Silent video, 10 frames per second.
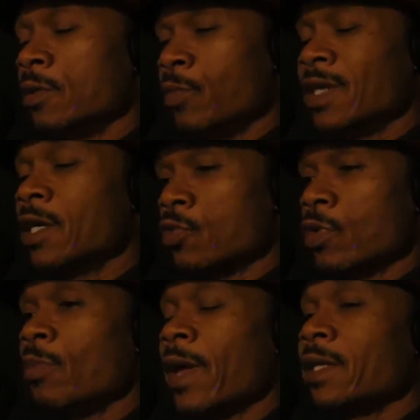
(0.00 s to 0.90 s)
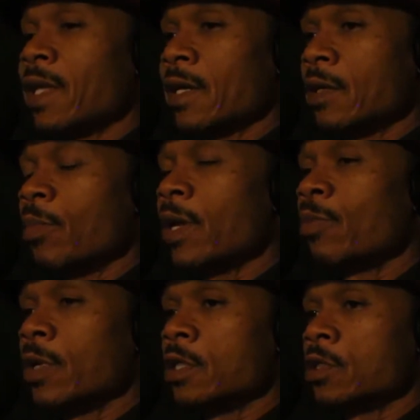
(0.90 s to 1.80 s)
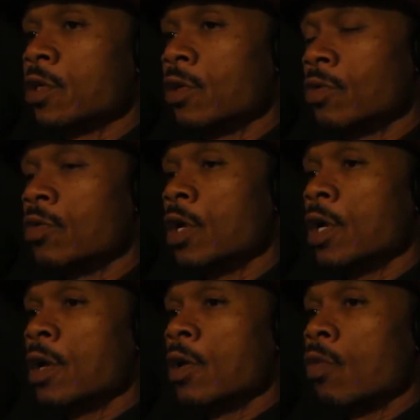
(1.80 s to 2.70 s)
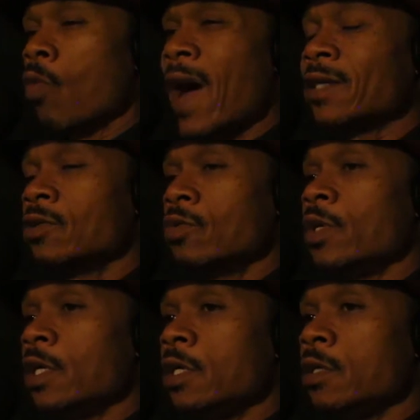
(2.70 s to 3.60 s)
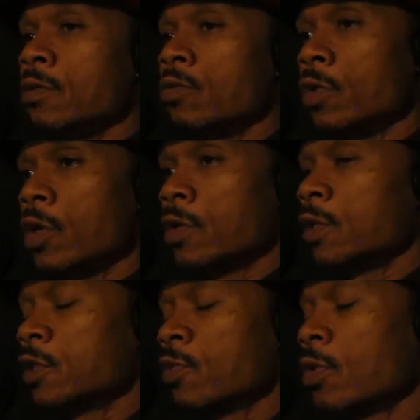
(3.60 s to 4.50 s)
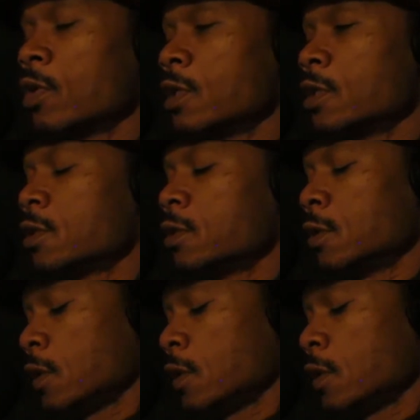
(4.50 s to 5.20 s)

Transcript: because we made that commitment. So why do we're going to explore this